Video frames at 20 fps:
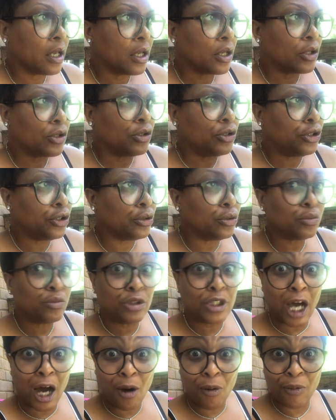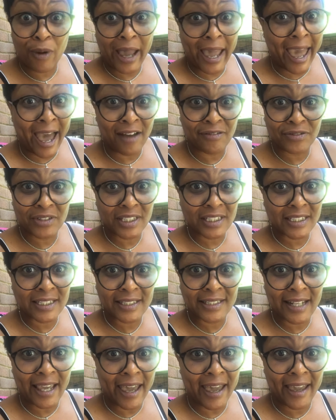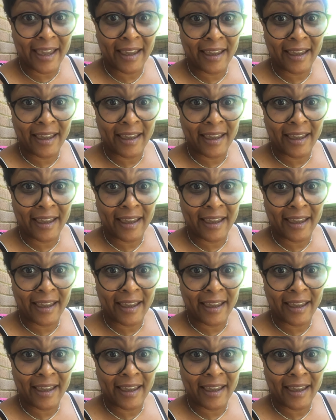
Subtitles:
You don't have to stay